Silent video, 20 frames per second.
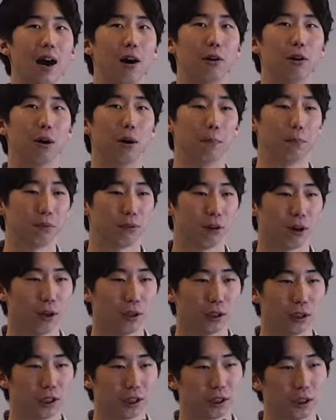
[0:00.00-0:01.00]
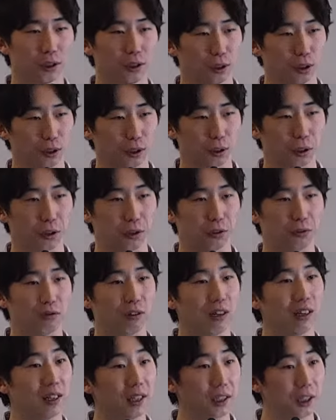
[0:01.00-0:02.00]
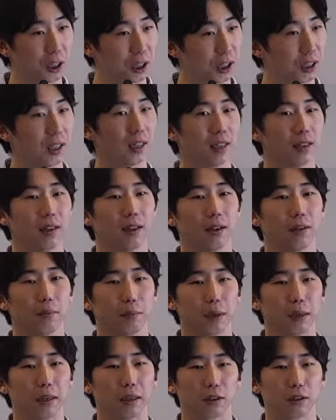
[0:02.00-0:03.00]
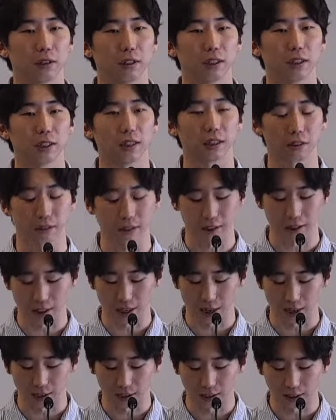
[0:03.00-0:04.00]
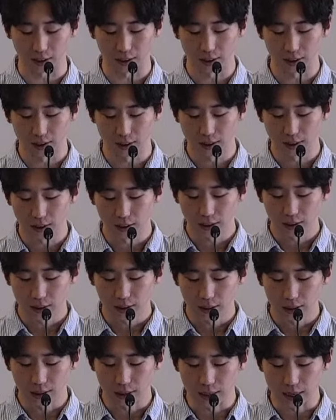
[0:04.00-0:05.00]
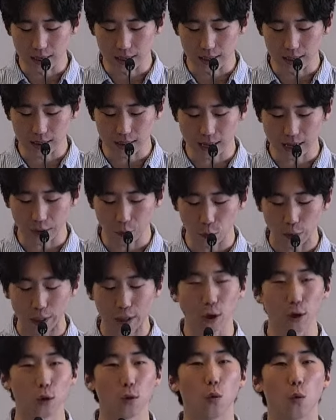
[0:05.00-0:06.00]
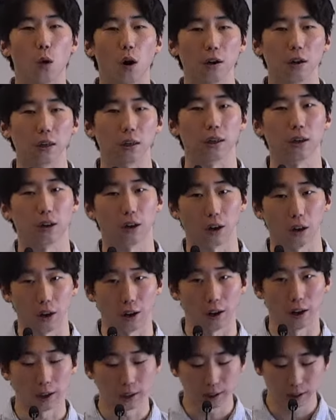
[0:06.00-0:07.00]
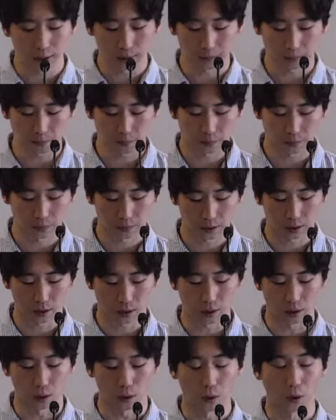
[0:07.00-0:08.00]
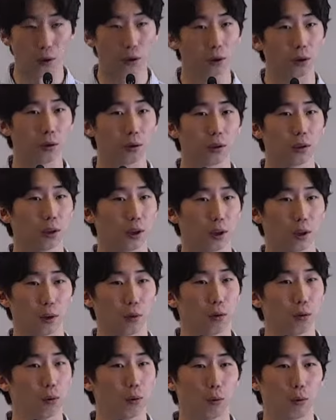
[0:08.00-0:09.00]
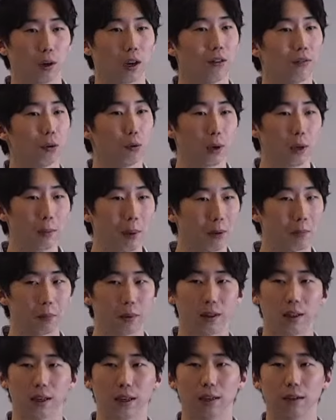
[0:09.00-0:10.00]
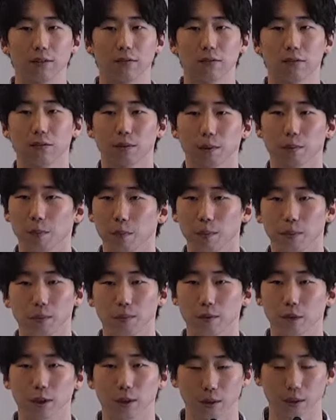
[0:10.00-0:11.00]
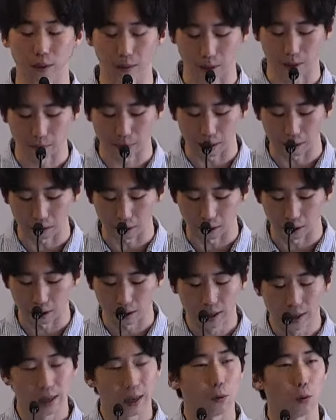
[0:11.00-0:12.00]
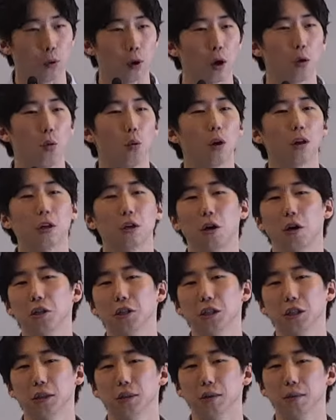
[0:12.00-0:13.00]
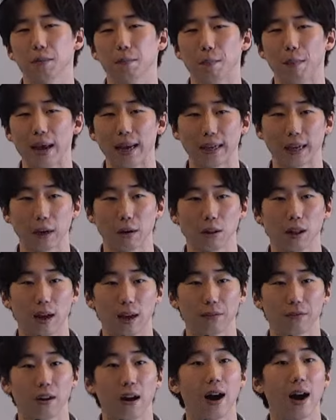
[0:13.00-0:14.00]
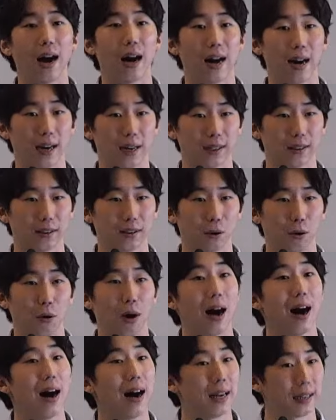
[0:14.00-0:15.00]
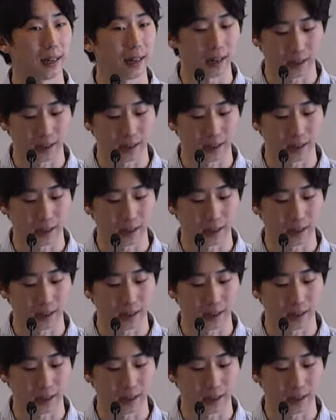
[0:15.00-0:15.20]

approach to religion and, and being a Christian in Christianity is that we don't want God or, you know, who, whatever we might believe, you know, about God. We don't want God to make our life hard or harder.